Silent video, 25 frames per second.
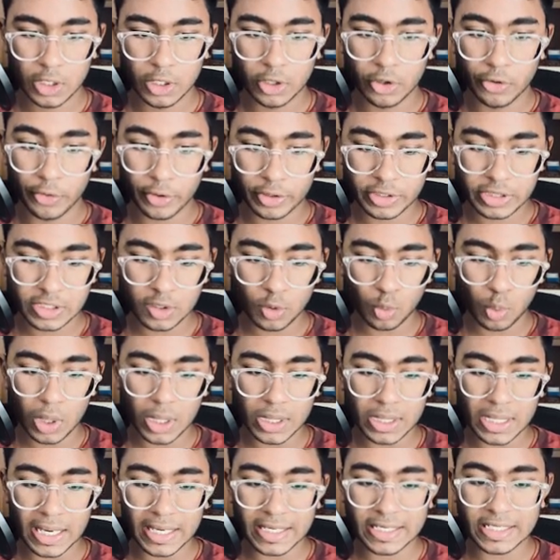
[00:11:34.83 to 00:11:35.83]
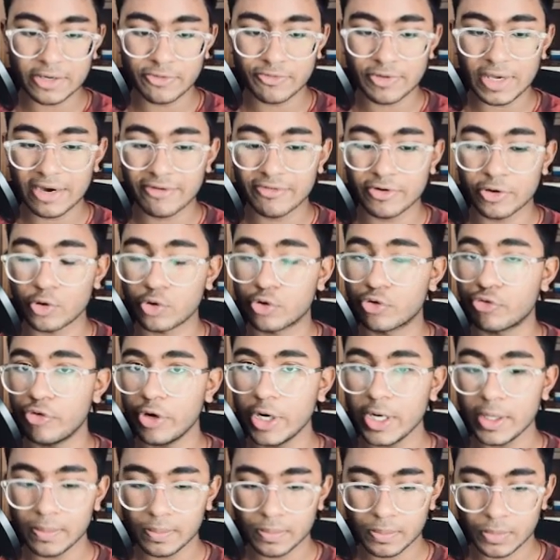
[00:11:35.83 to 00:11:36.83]
Rook c one, and here we have a rook
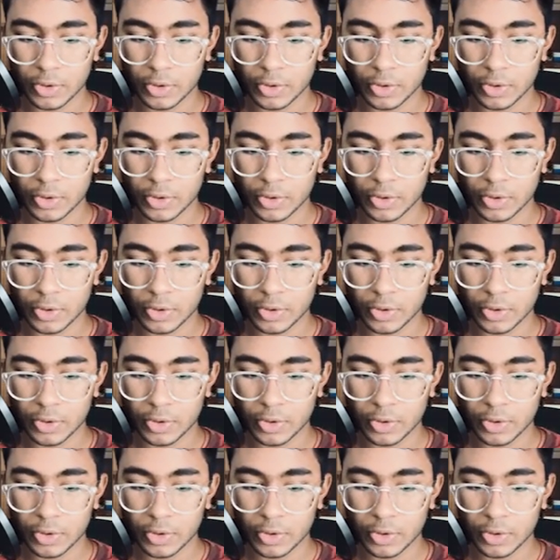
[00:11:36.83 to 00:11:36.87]
trade.